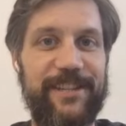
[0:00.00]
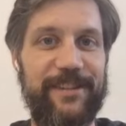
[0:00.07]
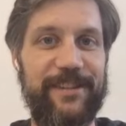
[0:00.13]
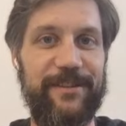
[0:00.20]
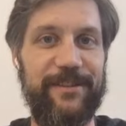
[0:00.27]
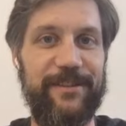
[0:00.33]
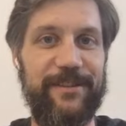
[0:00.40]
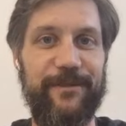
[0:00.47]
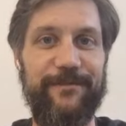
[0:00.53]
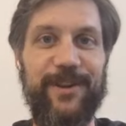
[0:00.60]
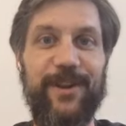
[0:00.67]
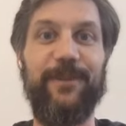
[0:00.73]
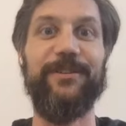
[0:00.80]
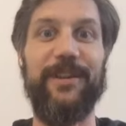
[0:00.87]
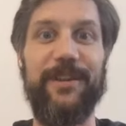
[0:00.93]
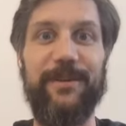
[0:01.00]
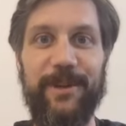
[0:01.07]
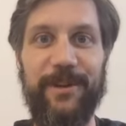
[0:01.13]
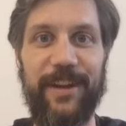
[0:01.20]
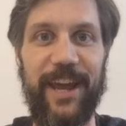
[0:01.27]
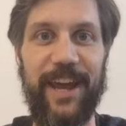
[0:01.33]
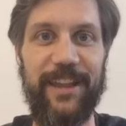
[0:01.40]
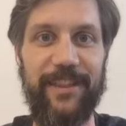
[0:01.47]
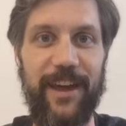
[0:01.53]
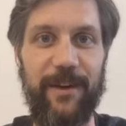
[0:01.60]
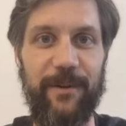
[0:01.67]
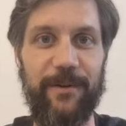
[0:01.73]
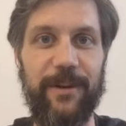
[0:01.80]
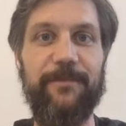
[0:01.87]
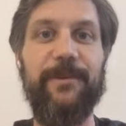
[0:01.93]
is to sort of not communicate
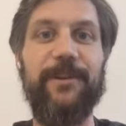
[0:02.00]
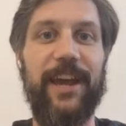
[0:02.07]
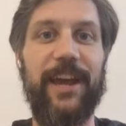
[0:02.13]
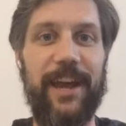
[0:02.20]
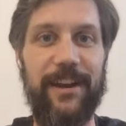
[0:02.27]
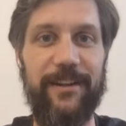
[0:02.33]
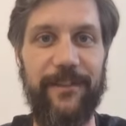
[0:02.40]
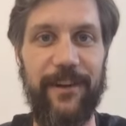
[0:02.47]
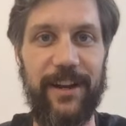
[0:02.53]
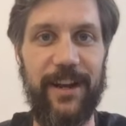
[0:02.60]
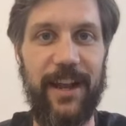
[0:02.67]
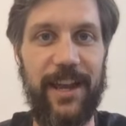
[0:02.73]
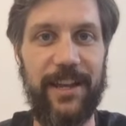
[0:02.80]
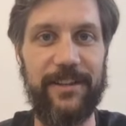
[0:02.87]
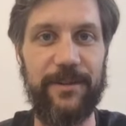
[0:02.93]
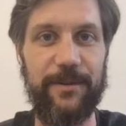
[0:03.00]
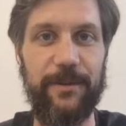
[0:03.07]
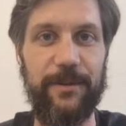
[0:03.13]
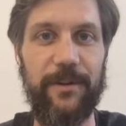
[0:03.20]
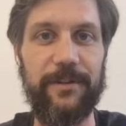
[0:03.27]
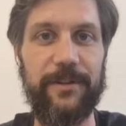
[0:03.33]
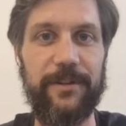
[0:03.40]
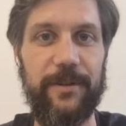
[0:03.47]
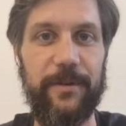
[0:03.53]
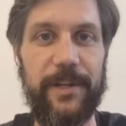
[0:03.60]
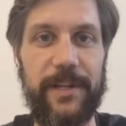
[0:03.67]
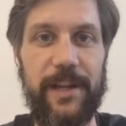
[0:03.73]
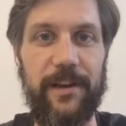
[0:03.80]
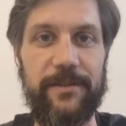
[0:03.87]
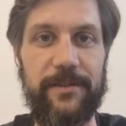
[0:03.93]
that, or communicate it very late, or not do
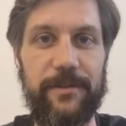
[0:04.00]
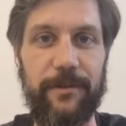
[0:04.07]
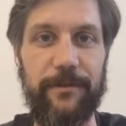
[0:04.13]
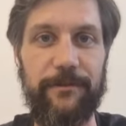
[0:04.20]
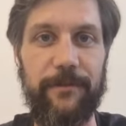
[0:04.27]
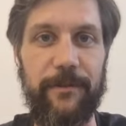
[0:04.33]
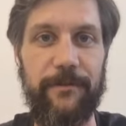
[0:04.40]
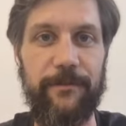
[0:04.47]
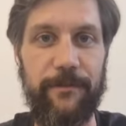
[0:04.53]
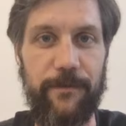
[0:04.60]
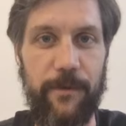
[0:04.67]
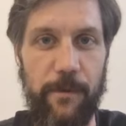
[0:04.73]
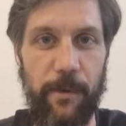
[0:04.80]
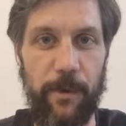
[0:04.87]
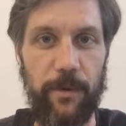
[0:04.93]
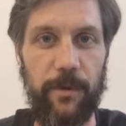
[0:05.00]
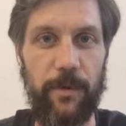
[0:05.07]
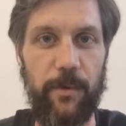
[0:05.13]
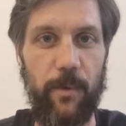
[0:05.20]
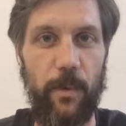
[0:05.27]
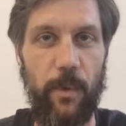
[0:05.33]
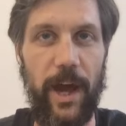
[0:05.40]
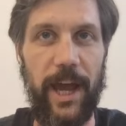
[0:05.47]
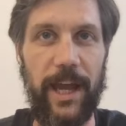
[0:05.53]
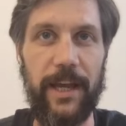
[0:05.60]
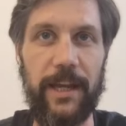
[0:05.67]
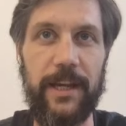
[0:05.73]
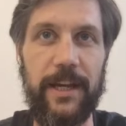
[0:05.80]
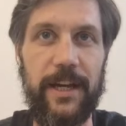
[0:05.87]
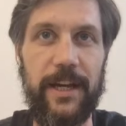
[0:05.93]
it in a sort of formal way.